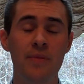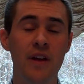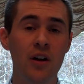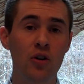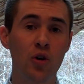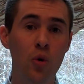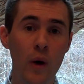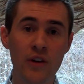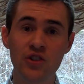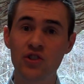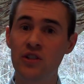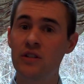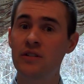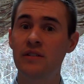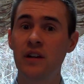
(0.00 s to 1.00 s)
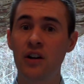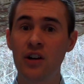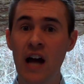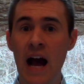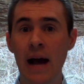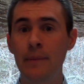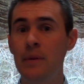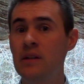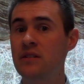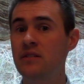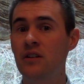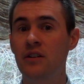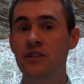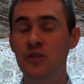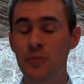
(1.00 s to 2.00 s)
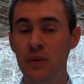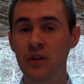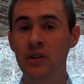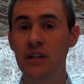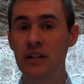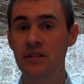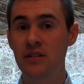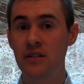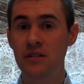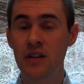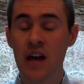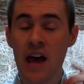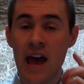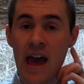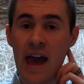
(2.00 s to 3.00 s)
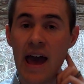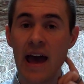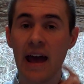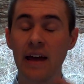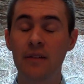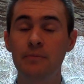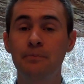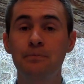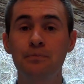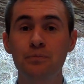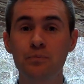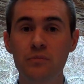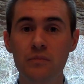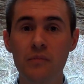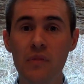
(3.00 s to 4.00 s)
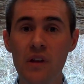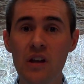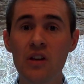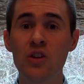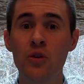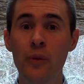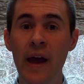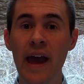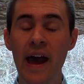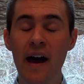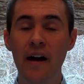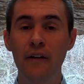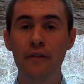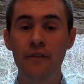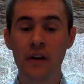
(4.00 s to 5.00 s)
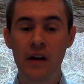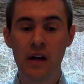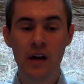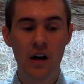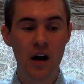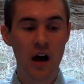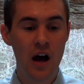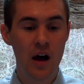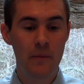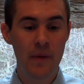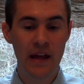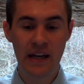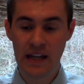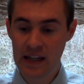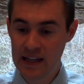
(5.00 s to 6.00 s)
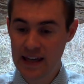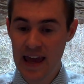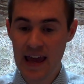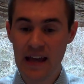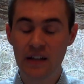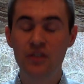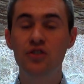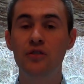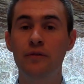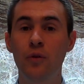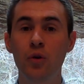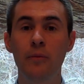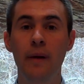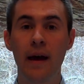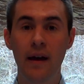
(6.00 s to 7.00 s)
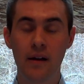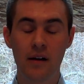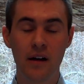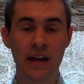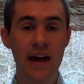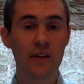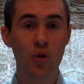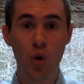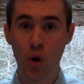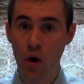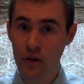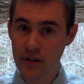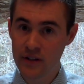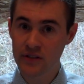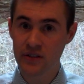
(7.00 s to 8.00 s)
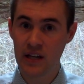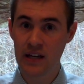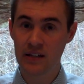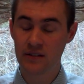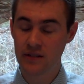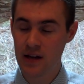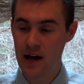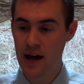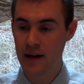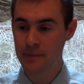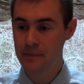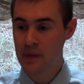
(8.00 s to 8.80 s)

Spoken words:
their questions, their comments, their experiences, and you have an engaged format. Again, all this takes time.